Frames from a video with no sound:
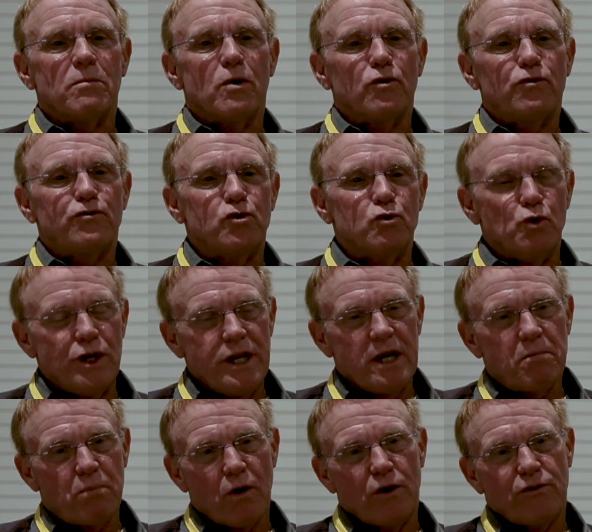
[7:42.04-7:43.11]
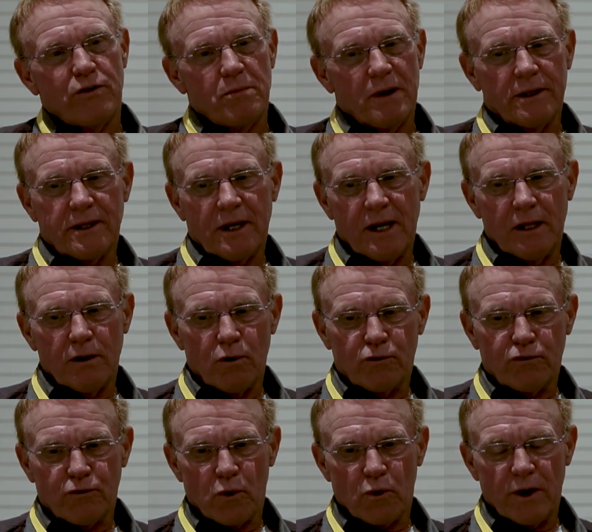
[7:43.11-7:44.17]
of the most unique parts about the Halo
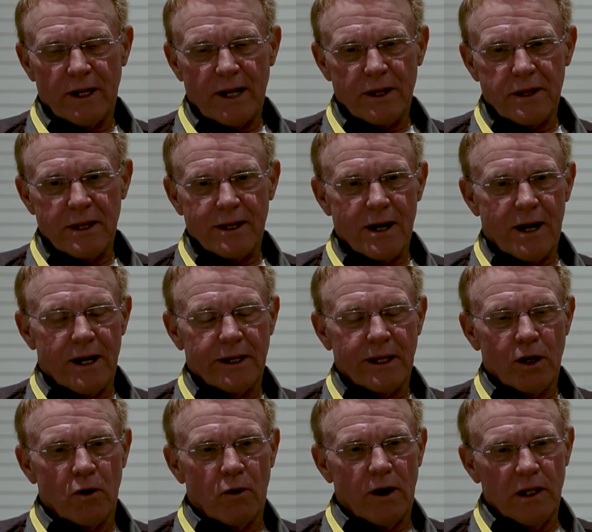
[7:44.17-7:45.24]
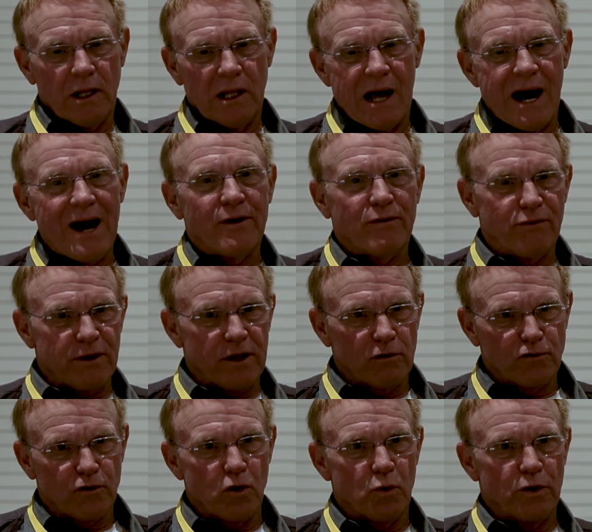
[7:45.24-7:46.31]
story. And I think, a lot of
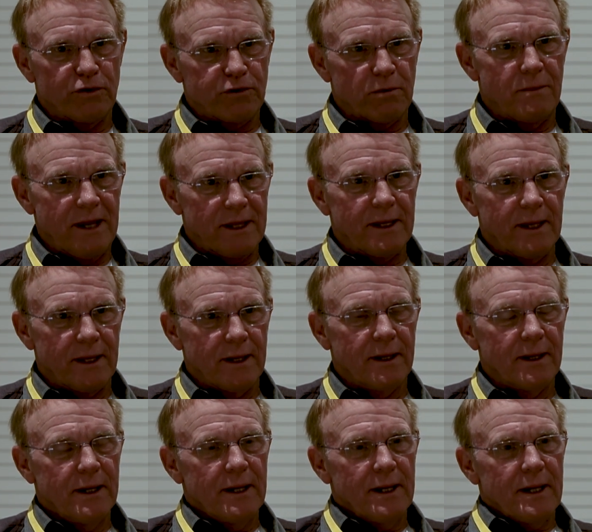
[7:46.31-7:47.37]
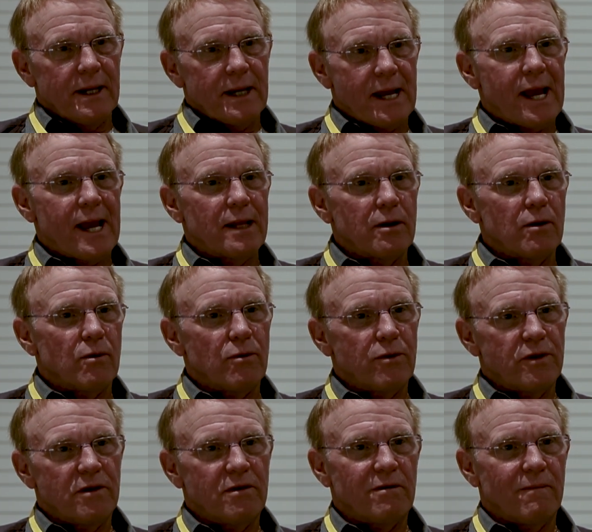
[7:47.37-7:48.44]
things go into making Halo
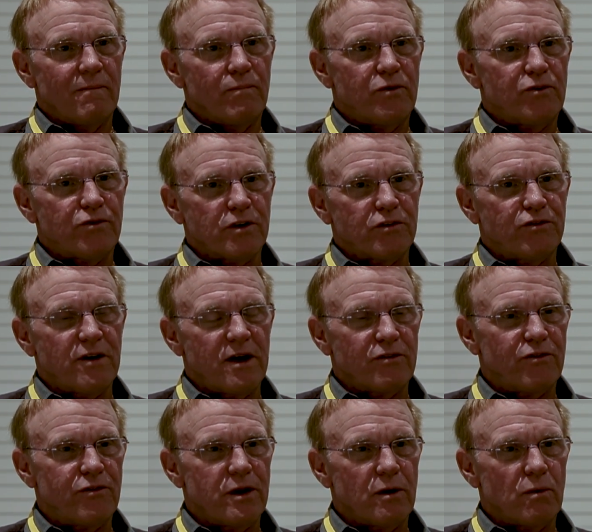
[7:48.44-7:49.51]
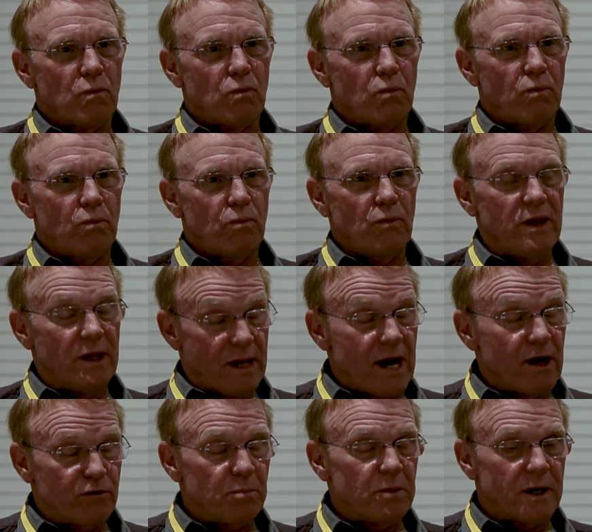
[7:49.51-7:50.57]
the success that it
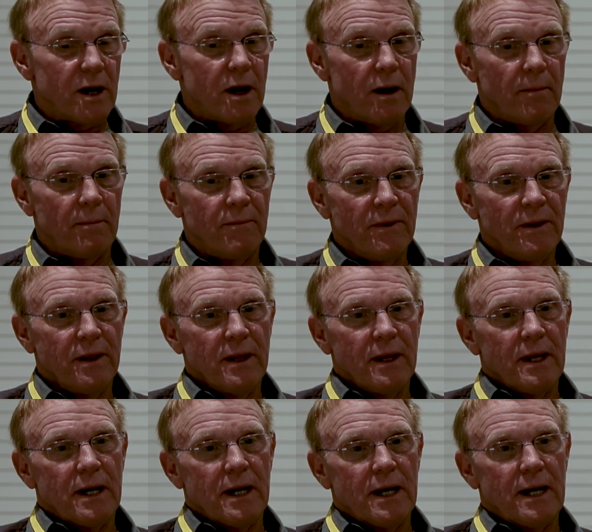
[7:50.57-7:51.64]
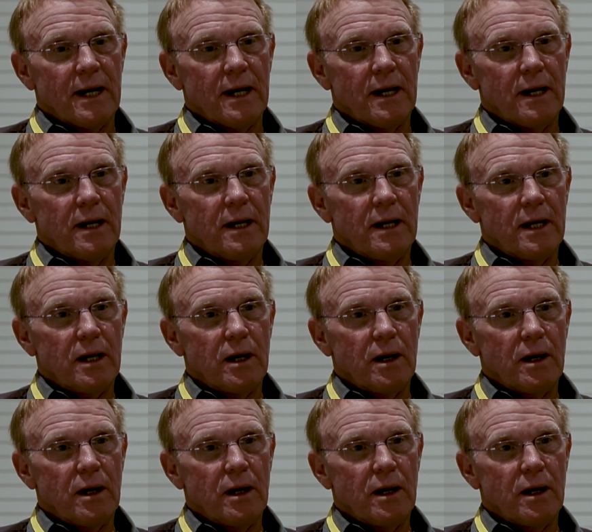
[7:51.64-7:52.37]
has become. Mm-hmm.